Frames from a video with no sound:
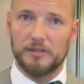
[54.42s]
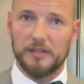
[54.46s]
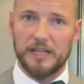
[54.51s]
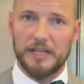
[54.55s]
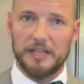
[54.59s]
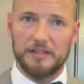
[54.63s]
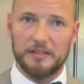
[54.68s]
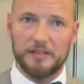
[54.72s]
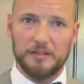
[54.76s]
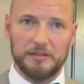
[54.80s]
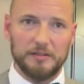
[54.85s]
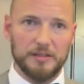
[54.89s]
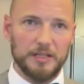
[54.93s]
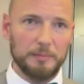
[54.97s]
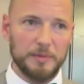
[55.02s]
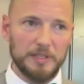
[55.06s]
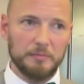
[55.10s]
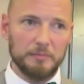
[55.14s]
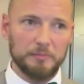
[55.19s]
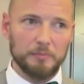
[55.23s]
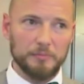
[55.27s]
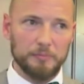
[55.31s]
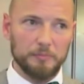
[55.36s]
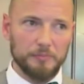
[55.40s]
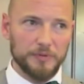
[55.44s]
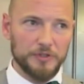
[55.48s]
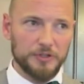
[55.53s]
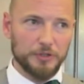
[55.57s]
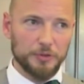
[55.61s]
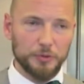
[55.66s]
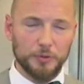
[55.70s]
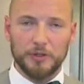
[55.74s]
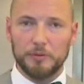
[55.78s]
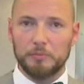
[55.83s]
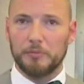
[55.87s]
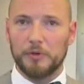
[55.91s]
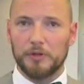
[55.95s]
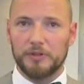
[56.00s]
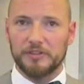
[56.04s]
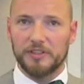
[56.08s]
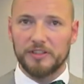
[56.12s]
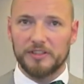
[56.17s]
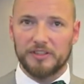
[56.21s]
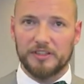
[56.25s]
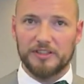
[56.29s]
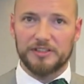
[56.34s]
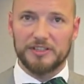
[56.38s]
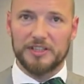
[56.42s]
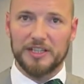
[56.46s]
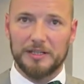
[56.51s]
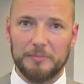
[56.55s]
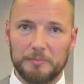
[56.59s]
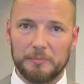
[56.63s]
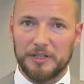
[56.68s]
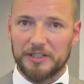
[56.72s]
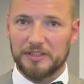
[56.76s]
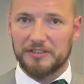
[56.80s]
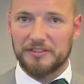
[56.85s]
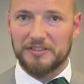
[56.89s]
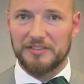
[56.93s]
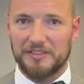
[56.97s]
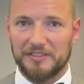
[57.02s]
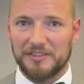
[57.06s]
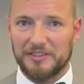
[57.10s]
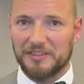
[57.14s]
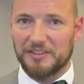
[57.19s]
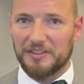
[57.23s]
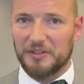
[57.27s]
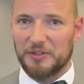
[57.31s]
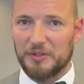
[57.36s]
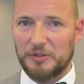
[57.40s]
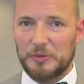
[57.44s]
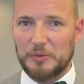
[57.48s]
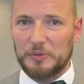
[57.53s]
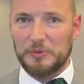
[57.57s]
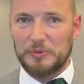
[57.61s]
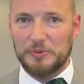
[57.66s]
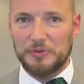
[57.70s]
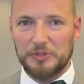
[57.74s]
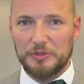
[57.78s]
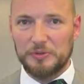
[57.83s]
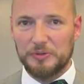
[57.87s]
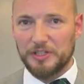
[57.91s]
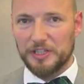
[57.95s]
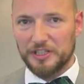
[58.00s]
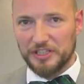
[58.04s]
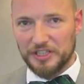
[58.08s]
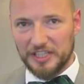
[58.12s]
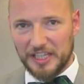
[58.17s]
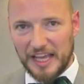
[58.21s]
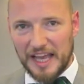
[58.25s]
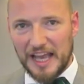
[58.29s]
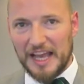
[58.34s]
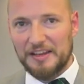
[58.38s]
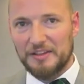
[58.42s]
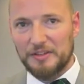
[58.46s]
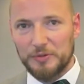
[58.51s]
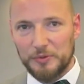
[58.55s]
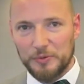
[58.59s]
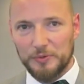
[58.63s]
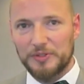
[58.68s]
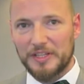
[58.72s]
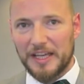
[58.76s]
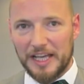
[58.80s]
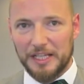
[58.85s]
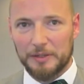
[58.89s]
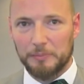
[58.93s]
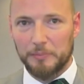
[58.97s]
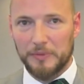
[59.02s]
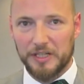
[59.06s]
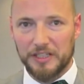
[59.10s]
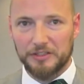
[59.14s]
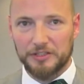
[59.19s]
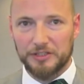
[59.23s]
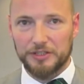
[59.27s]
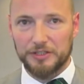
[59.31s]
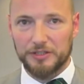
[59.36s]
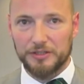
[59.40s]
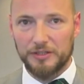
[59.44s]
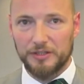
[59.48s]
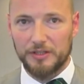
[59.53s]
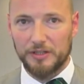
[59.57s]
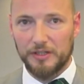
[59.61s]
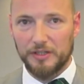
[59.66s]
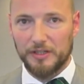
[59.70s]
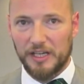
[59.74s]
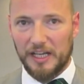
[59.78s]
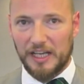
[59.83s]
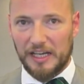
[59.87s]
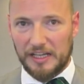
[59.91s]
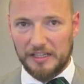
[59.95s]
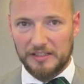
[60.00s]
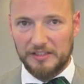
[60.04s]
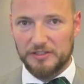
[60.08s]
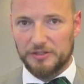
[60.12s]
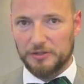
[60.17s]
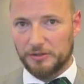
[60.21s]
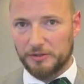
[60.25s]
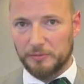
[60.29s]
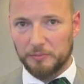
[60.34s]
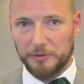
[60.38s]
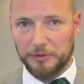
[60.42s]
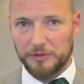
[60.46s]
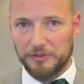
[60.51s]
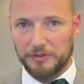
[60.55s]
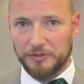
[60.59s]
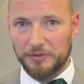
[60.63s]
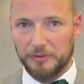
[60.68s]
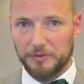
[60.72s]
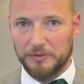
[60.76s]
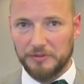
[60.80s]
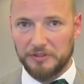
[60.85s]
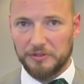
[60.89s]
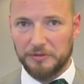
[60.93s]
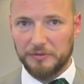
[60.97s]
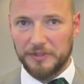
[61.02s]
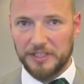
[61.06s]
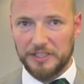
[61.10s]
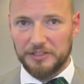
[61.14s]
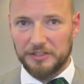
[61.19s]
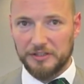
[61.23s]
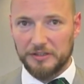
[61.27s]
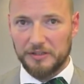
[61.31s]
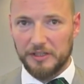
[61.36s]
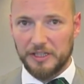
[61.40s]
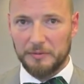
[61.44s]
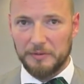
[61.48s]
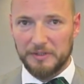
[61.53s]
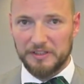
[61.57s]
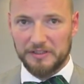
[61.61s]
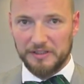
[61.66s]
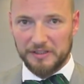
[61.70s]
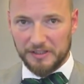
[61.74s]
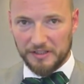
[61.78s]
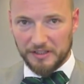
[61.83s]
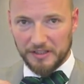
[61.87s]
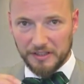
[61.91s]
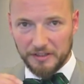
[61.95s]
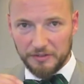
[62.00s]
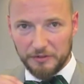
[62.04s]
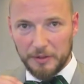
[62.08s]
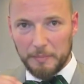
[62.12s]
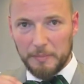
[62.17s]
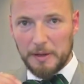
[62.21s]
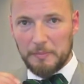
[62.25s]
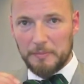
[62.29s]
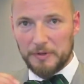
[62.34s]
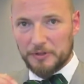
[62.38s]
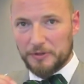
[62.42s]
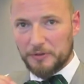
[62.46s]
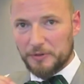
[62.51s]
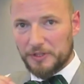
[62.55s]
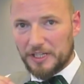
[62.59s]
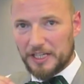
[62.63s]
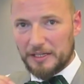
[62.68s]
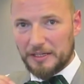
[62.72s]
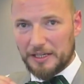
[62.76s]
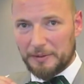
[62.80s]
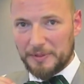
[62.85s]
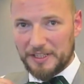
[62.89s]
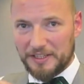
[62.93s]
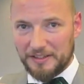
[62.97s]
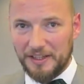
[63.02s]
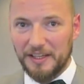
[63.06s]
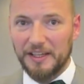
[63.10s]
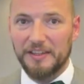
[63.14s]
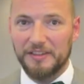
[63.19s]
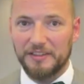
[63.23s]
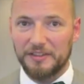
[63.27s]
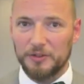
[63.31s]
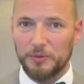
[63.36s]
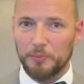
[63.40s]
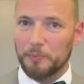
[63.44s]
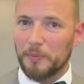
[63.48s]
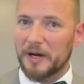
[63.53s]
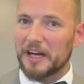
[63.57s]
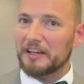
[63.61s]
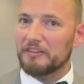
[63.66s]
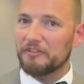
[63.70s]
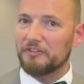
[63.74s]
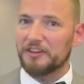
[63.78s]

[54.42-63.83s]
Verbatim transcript: And I mean, sure, multitasking, but you you just can't do that much. And at a certain point, you you're reaching your limit. Remember to keep. I mean, you might